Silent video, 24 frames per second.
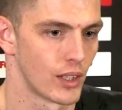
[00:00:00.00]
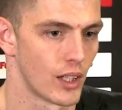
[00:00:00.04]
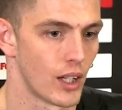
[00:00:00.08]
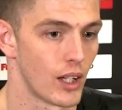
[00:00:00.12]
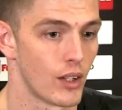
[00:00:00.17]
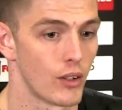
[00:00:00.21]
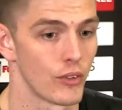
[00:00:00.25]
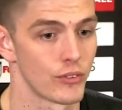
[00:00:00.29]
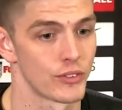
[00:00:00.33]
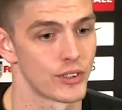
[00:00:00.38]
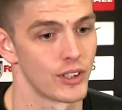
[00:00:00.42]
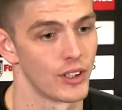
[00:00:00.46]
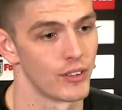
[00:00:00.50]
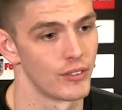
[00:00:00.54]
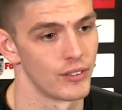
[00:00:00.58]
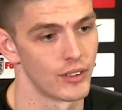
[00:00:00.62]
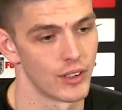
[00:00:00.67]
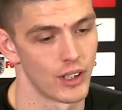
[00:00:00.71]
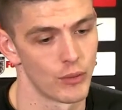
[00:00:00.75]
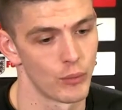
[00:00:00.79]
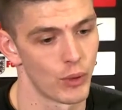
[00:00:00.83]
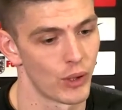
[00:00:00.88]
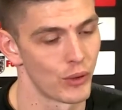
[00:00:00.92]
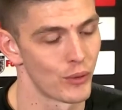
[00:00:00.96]
Obviously, you
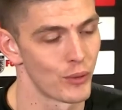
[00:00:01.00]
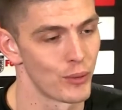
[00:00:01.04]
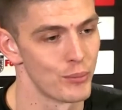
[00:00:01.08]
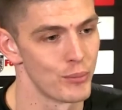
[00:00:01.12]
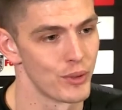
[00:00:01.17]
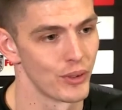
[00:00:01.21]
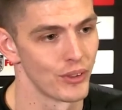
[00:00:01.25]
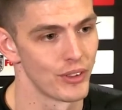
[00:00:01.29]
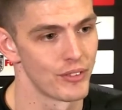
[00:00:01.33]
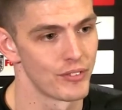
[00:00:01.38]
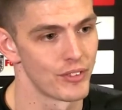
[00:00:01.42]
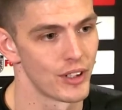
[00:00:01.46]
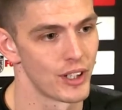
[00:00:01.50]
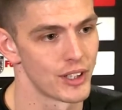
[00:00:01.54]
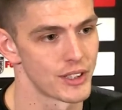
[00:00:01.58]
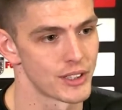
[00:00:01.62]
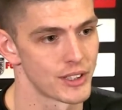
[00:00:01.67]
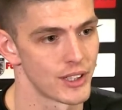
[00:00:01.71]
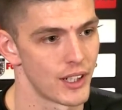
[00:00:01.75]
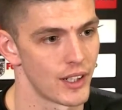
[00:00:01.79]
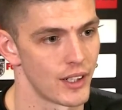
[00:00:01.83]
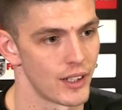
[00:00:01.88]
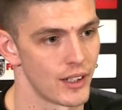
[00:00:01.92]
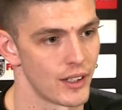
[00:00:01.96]
know, welcomed me on the
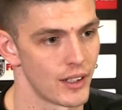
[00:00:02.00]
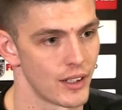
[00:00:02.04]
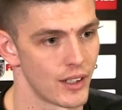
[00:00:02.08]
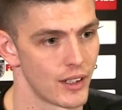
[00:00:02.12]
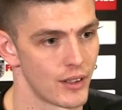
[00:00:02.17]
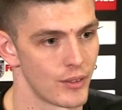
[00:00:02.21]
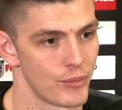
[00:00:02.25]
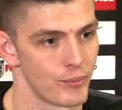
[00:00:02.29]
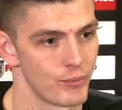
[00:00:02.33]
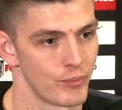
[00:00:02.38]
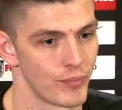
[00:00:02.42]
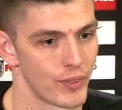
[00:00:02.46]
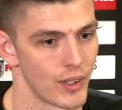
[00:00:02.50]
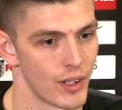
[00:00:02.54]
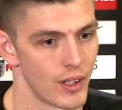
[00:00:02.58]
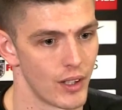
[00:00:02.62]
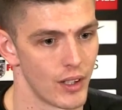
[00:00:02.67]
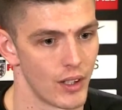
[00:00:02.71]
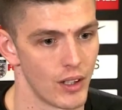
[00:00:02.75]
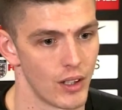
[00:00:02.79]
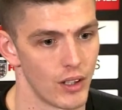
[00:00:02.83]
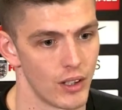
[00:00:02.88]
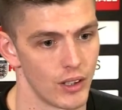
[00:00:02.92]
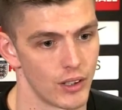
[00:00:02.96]
first day, and you
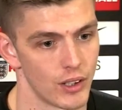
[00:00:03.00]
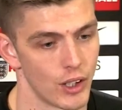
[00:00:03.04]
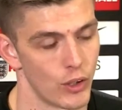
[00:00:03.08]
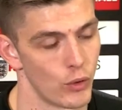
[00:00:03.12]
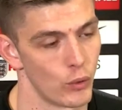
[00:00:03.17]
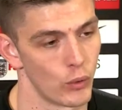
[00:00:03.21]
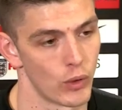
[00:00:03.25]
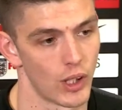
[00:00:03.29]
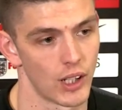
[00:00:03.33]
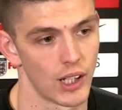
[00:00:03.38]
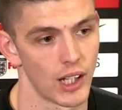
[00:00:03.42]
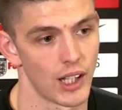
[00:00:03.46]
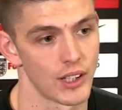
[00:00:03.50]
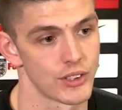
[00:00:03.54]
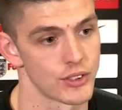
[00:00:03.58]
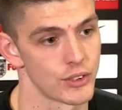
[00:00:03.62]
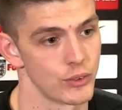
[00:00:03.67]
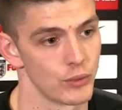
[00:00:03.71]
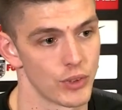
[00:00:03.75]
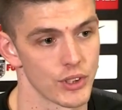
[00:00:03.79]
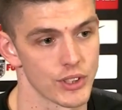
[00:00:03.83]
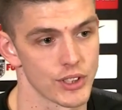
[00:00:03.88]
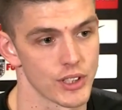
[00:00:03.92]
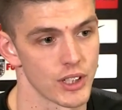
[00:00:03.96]
know, all the lads
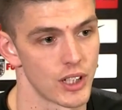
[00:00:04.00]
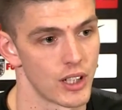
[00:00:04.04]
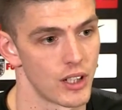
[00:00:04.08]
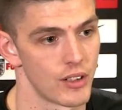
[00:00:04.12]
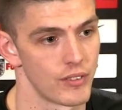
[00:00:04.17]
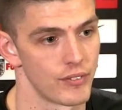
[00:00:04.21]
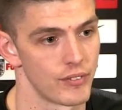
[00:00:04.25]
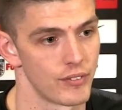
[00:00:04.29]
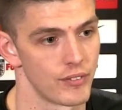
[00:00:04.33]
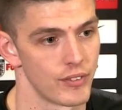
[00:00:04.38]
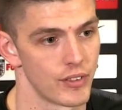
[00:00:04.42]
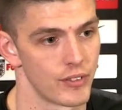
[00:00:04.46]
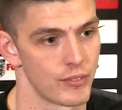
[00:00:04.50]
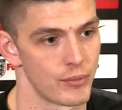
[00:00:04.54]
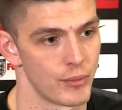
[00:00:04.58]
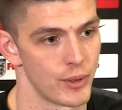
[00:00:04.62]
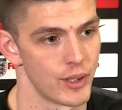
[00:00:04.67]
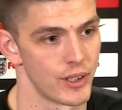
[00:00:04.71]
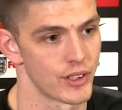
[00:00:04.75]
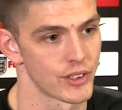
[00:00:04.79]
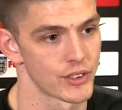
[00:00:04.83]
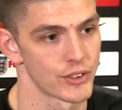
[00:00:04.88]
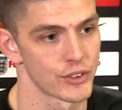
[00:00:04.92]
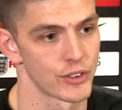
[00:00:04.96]
and all the staff have
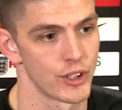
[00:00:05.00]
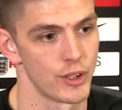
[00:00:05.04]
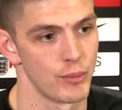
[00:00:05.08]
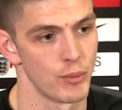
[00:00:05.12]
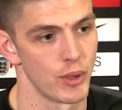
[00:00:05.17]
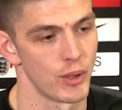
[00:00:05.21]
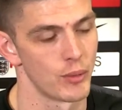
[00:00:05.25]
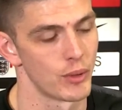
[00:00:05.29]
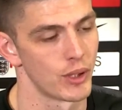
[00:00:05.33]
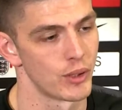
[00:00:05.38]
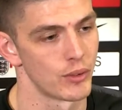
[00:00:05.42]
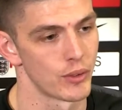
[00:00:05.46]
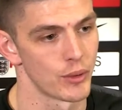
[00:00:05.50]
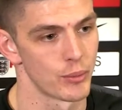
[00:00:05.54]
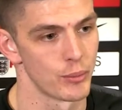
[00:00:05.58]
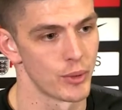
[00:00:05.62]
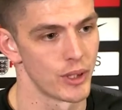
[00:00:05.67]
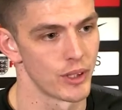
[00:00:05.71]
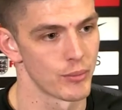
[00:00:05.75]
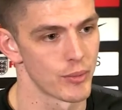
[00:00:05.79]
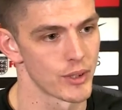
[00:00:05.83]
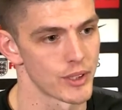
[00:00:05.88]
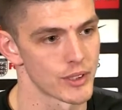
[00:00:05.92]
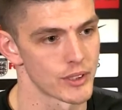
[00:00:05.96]
been extremely
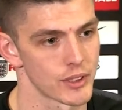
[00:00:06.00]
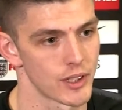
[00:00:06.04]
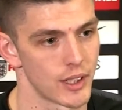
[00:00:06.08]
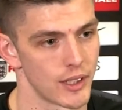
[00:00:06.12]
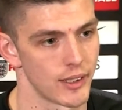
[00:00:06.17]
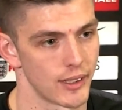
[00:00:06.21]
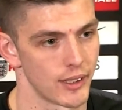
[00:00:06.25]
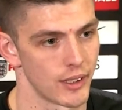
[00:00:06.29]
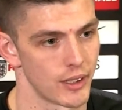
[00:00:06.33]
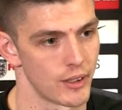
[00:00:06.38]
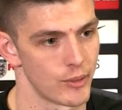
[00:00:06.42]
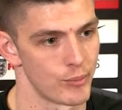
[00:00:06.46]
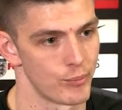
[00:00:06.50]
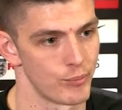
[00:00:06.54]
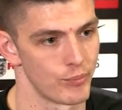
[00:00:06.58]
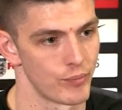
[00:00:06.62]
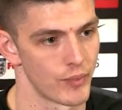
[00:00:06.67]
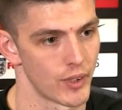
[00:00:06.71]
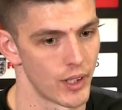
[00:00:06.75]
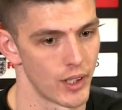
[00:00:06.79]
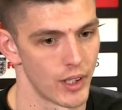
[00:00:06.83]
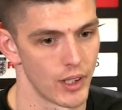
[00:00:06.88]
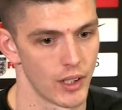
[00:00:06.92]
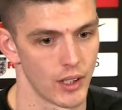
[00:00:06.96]
welcoming, I must say.
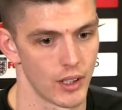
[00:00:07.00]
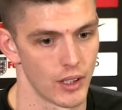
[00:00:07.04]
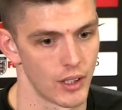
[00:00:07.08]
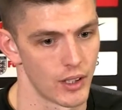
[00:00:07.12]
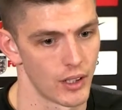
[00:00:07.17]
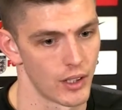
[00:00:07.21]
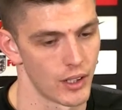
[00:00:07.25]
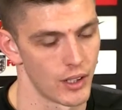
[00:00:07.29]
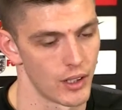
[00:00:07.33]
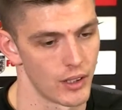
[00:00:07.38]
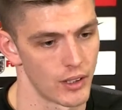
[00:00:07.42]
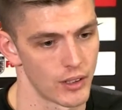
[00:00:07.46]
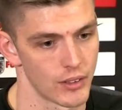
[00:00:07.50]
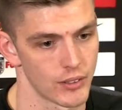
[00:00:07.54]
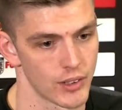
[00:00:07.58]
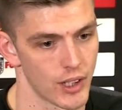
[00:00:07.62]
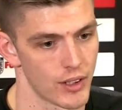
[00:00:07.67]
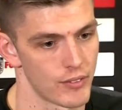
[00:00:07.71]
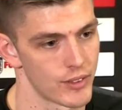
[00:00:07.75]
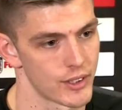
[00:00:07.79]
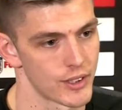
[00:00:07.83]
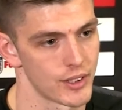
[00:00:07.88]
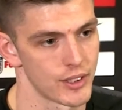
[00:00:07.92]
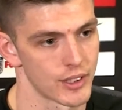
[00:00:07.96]

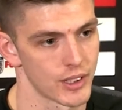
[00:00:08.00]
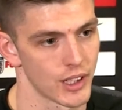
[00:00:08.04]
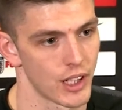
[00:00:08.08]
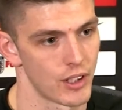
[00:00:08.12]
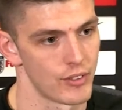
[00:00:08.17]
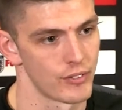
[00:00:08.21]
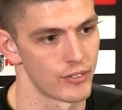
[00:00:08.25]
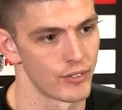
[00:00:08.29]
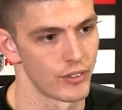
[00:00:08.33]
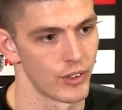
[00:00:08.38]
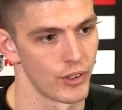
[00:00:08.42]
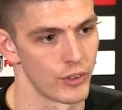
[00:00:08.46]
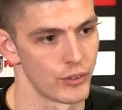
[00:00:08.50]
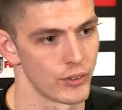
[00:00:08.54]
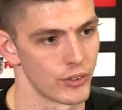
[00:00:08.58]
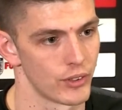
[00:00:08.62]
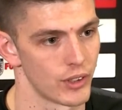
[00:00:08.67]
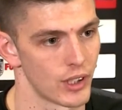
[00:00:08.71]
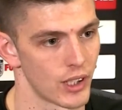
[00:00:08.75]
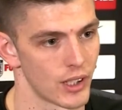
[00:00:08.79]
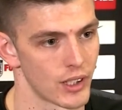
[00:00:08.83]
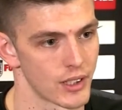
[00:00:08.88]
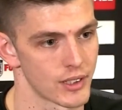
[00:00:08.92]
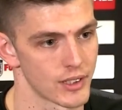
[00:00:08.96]
Ever since I came through the
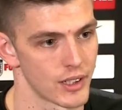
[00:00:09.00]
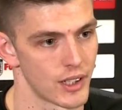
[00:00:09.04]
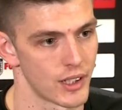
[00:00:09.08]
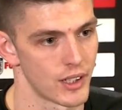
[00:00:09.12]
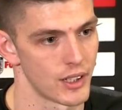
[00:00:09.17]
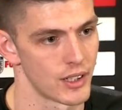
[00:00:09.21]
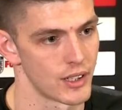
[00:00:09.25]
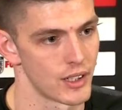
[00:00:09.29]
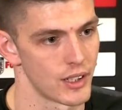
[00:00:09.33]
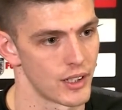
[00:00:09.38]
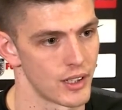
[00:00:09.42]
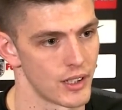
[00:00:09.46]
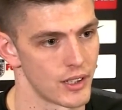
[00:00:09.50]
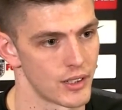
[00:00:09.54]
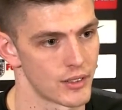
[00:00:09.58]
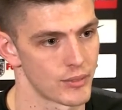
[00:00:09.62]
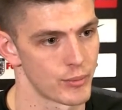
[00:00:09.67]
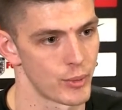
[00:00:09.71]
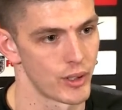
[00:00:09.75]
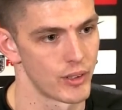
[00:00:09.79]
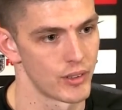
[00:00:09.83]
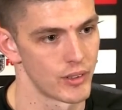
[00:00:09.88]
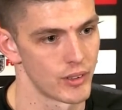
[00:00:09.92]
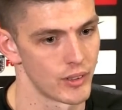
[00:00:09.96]
door, like I say, it's
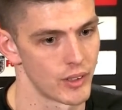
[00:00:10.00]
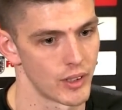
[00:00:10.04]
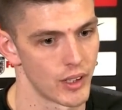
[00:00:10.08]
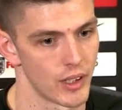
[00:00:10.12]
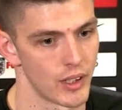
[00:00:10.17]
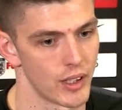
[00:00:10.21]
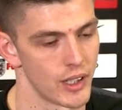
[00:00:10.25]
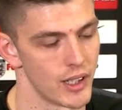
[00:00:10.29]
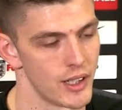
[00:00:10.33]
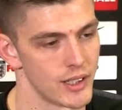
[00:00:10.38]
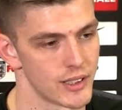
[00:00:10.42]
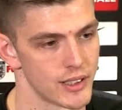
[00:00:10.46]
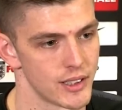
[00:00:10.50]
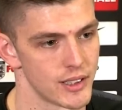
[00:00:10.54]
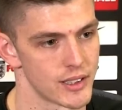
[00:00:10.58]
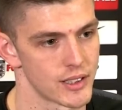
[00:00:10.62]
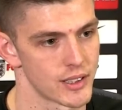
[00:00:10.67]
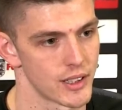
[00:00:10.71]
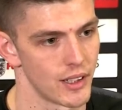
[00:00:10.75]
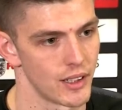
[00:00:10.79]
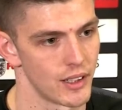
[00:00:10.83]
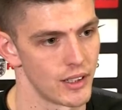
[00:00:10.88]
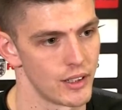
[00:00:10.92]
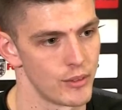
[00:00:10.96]
been, you know, an easy
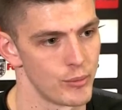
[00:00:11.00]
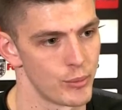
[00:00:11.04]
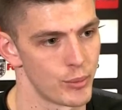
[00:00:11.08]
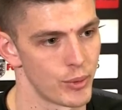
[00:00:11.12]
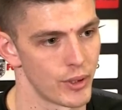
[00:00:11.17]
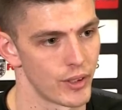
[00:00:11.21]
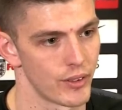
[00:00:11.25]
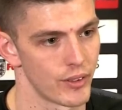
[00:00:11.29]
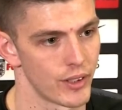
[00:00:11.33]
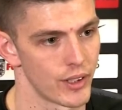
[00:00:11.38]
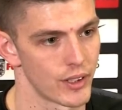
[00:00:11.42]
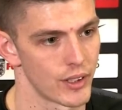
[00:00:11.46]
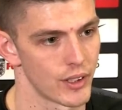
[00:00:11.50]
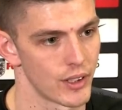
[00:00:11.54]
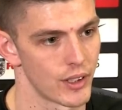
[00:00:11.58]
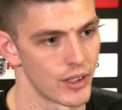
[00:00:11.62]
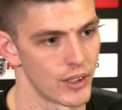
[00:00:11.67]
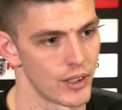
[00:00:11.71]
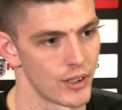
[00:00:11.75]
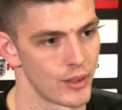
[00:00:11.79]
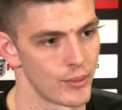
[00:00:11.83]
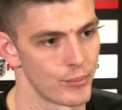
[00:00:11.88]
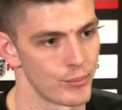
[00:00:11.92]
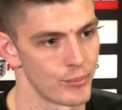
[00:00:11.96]
settling-in period
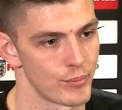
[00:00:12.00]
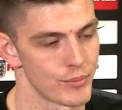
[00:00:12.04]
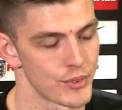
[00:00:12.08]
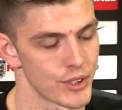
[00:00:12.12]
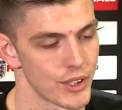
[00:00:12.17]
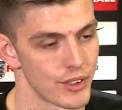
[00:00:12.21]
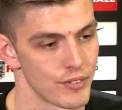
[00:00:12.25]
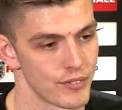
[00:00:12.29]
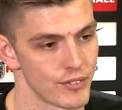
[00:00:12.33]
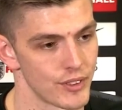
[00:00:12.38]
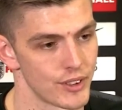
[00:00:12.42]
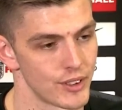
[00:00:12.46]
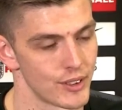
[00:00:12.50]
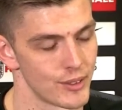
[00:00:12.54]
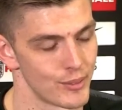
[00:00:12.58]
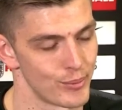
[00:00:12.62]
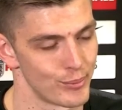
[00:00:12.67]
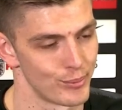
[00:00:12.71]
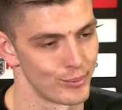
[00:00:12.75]
so far.